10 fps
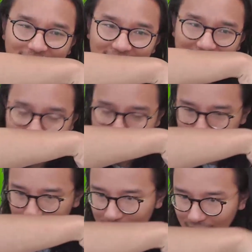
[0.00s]
can just
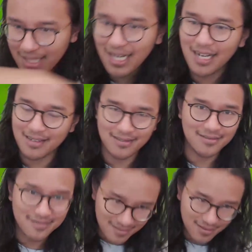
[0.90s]
sort of cut
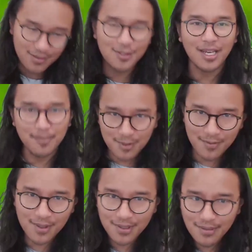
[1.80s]
shapes
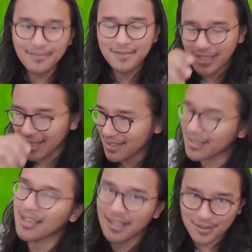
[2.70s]
for you, and it
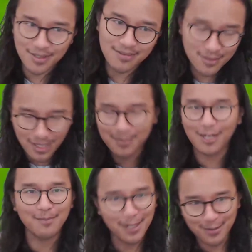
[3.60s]
can cut shapes out
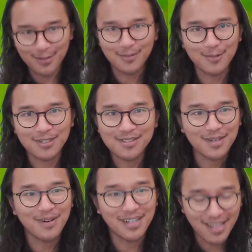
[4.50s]
of metal and wood and
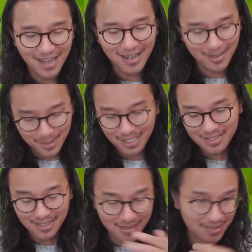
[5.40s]
so on. How about I get a
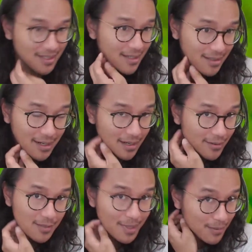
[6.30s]
CNC and then I can
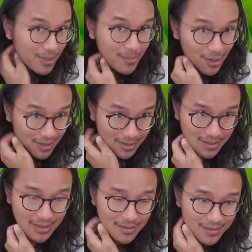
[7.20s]
use my 3D modeling
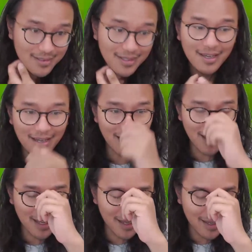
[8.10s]
skills
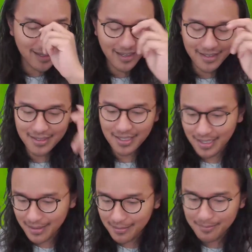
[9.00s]
and
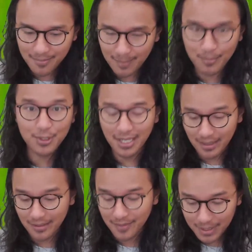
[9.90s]
put together
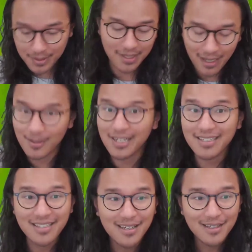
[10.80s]
the furniture that way.
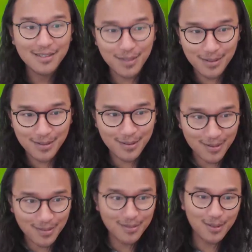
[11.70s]

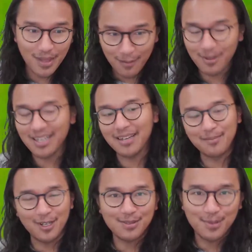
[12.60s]
So that way I'm
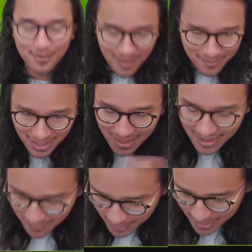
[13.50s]
not sort of having to learn
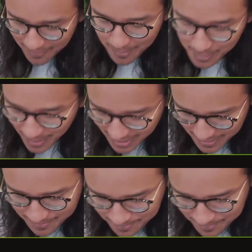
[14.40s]
everything from scratch,